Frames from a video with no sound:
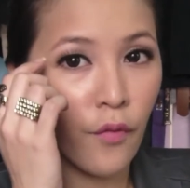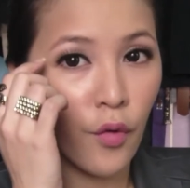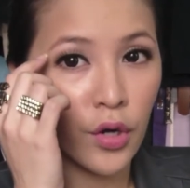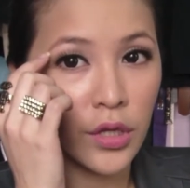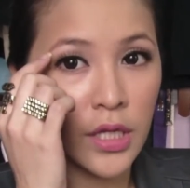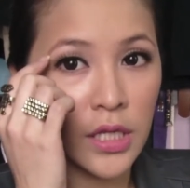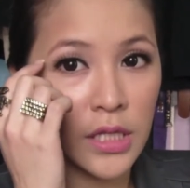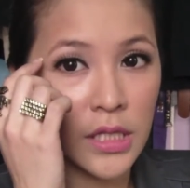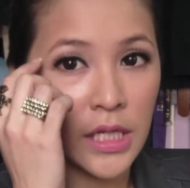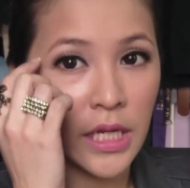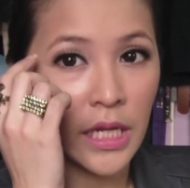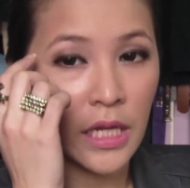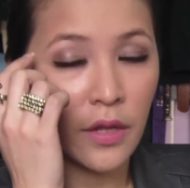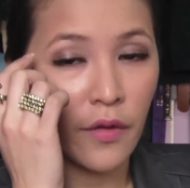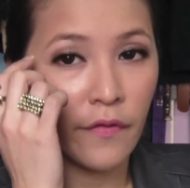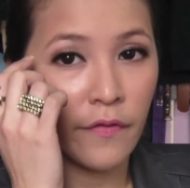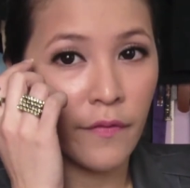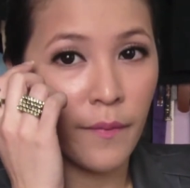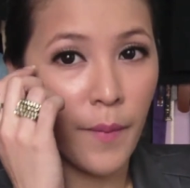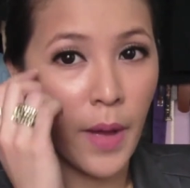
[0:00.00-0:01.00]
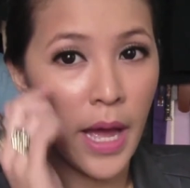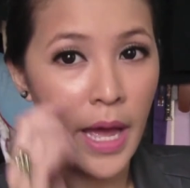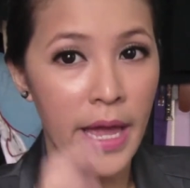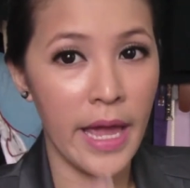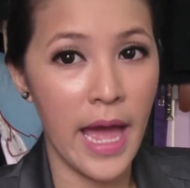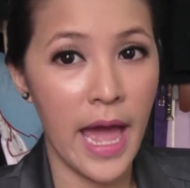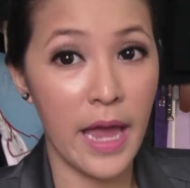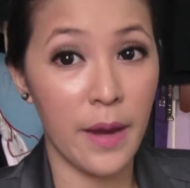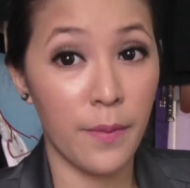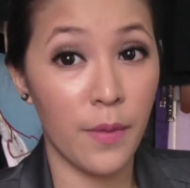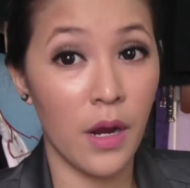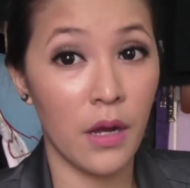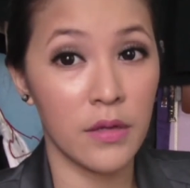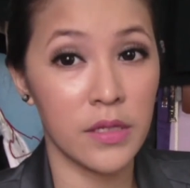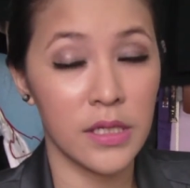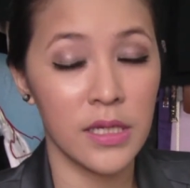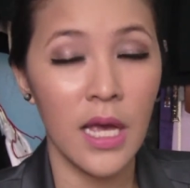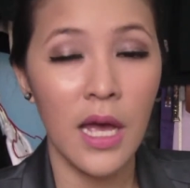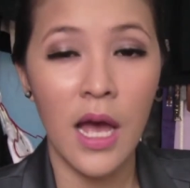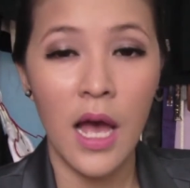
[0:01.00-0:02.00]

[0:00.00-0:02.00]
for the tail of my eyebrows.